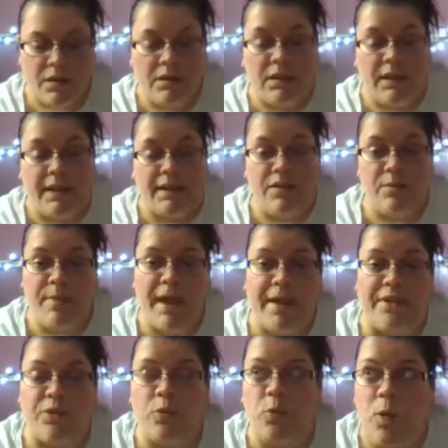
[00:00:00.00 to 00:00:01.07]
Like, no
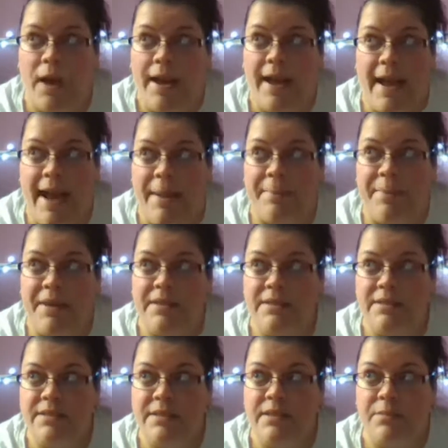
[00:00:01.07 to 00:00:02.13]
matter what
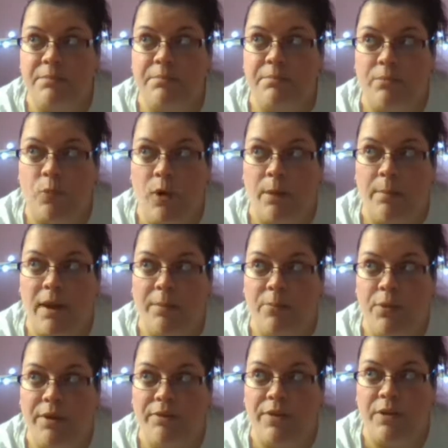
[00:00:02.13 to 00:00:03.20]
happens, where my
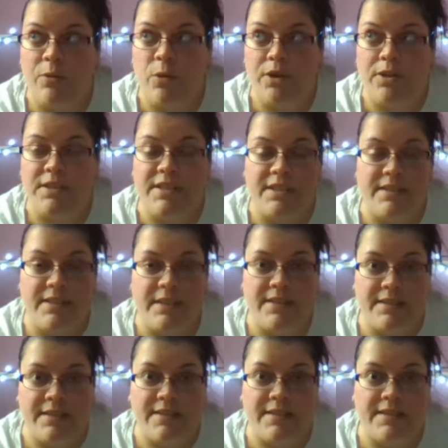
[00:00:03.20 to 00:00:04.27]
boyfriend works
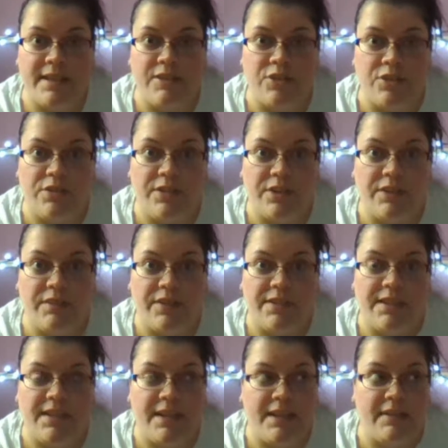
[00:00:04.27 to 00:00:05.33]
is an essential
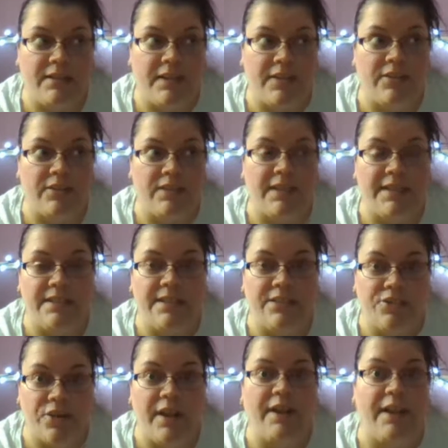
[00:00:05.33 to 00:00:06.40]
service. He literally is the
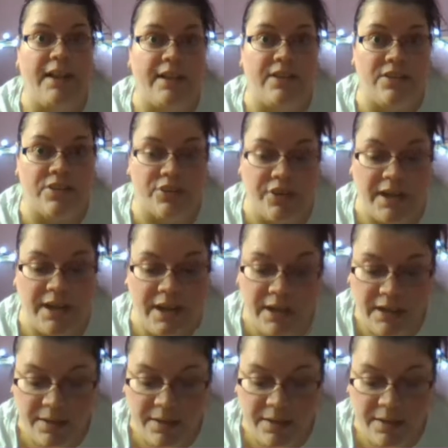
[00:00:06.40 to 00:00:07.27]
trucking industry.